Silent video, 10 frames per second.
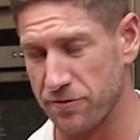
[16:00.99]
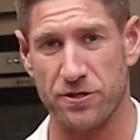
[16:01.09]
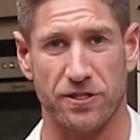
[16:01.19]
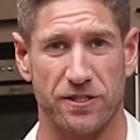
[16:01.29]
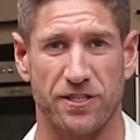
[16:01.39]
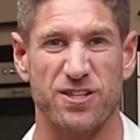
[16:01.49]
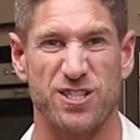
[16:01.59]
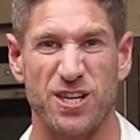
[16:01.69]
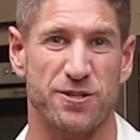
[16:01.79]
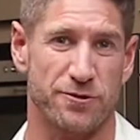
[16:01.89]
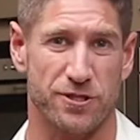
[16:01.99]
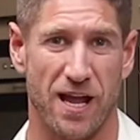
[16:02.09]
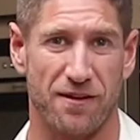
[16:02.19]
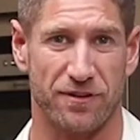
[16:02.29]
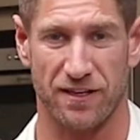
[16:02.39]
you can continue to
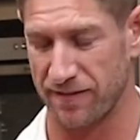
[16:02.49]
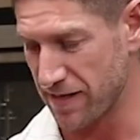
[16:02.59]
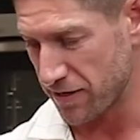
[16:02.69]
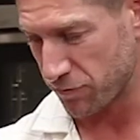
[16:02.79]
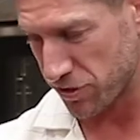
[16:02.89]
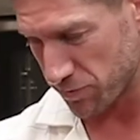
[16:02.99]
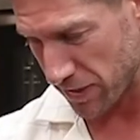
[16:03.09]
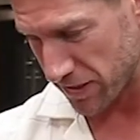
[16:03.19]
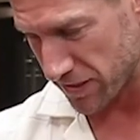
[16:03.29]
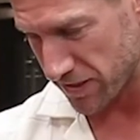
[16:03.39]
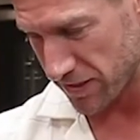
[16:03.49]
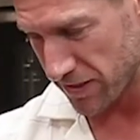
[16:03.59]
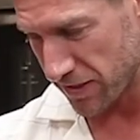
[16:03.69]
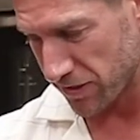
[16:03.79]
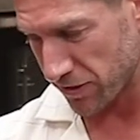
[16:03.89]
have it, which means
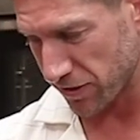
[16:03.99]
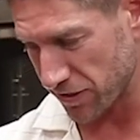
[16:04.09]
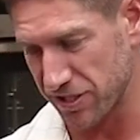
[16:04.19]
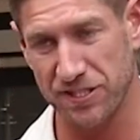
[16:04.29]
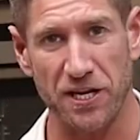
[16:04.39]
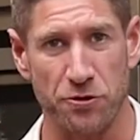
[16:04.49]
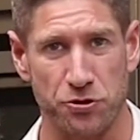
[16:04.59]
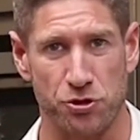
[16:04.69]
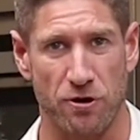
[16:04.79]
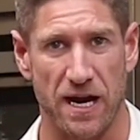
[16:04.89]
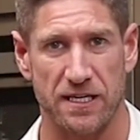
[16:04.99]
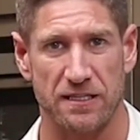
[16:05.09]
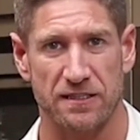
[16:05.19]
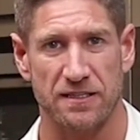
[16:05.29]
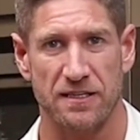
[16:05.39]
you're gonna stay on track,
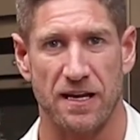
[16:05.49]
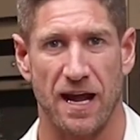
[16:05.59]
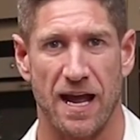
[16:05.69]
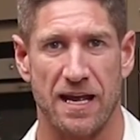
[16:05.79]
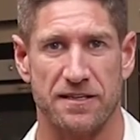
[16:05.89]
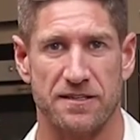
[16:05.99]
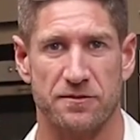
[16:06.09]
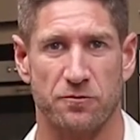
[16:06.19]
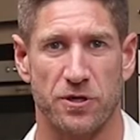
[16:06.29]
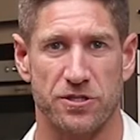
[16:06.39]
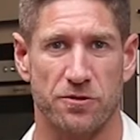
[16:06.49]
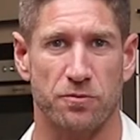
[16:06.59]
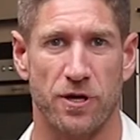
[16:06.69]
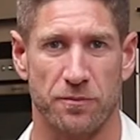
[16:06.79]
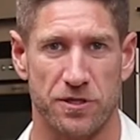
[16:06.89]
and when you're
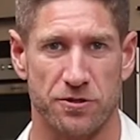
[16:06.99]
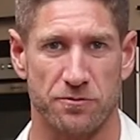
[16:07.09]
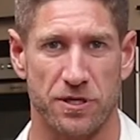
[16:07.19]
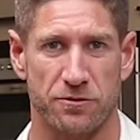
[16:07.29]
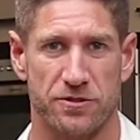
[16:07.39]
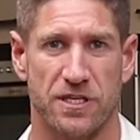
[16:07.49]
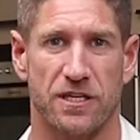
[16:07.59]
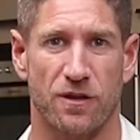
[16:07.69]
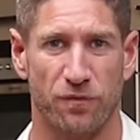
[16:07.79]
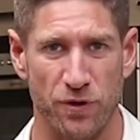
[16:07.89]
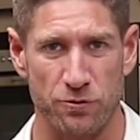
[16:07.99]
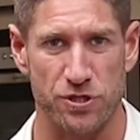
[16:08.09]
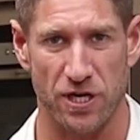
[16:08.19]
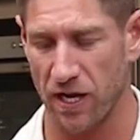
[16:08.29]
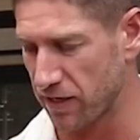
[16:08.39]
prepping your meals in the
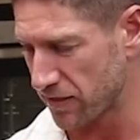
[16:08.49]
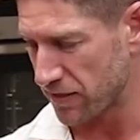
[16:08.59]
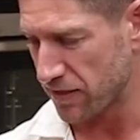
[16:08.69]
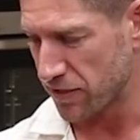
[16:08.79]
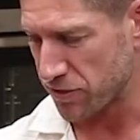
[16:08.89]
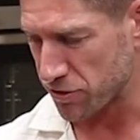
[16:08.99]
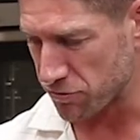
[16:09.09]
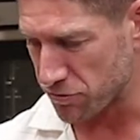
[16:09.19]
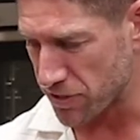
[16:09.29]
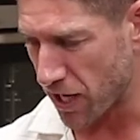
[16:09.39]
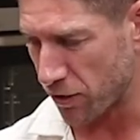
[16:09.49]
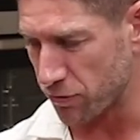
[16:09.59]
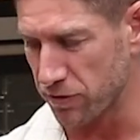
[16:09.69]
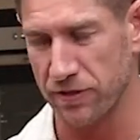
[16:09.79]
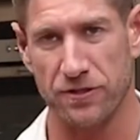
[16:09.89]
future, you
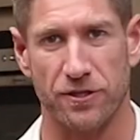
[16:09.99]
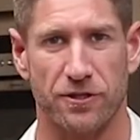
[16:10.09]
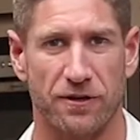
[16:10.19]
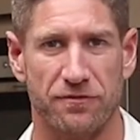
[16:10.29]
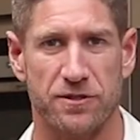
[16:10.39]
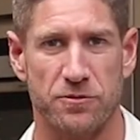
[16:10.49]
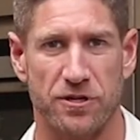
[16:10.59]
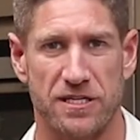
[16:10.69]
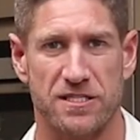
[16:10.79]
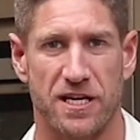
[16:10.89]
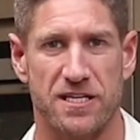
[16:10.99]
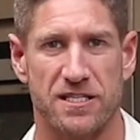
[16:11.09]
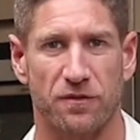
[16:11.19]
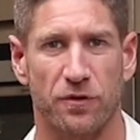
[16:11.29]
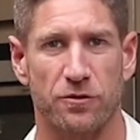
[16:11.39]
know you're gonna have some nice
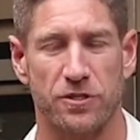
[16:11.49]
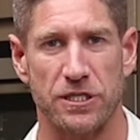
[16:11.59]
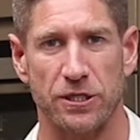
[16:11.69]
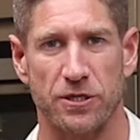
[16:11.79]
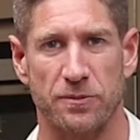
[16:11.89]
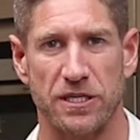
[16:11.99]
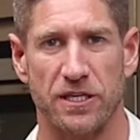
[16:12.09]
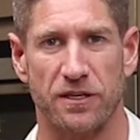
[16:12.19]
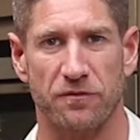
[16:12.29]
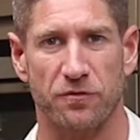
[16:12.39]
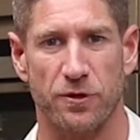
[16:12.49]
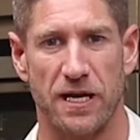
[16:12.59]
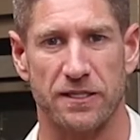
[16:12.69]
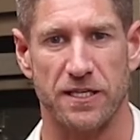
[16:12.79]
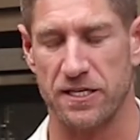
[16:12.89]
tasty food that you're gonna be eating
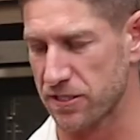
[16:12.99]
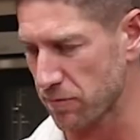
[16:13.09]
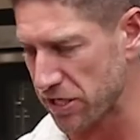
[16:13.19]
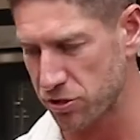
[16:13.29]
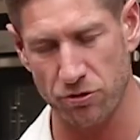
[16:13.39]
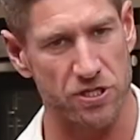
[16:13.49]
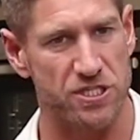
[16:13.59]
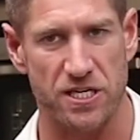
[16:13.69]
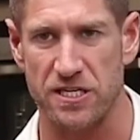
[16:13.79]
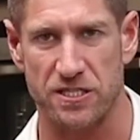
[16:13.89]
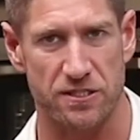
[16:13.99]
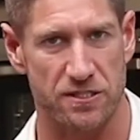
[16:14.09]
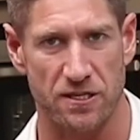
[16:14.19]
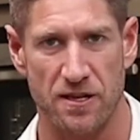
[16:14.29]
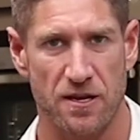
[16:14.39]
throughout the day. So make sure it's
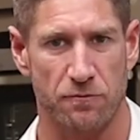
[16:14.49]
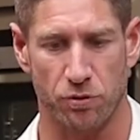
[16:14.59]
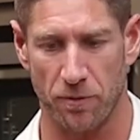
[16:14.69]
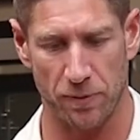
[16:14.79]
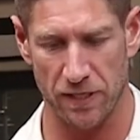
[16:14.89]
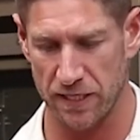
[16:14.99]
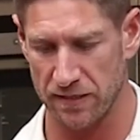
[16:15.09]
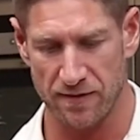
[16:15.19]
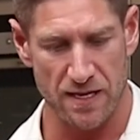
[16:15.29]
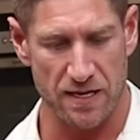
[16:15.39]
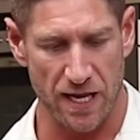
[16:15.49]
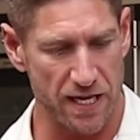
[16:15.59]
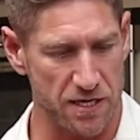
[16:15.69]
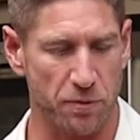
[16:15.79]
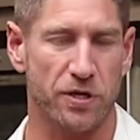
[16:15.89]
seasoned properly.
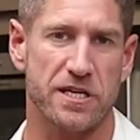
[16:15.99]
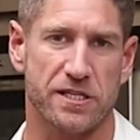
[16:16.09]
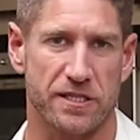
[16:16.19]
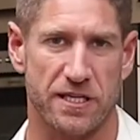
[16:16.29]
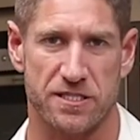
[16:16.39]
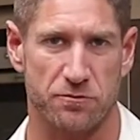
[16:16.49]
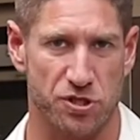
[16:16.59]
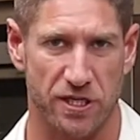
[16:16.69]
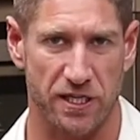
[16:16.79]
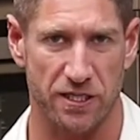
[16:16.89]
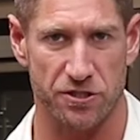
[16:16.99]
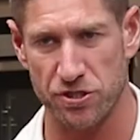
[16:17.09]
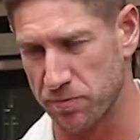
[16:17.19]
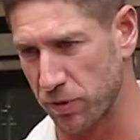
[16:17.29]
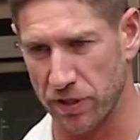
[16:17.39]
Anybody can get some chicken and
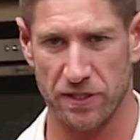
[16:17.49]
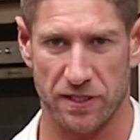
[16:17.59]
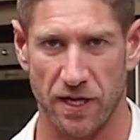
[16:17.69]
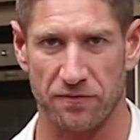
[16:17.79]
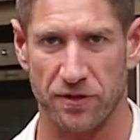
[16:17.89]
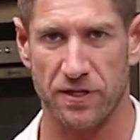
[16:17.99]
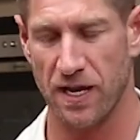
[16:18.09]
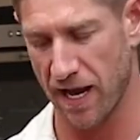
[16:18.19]
just put it in the oven.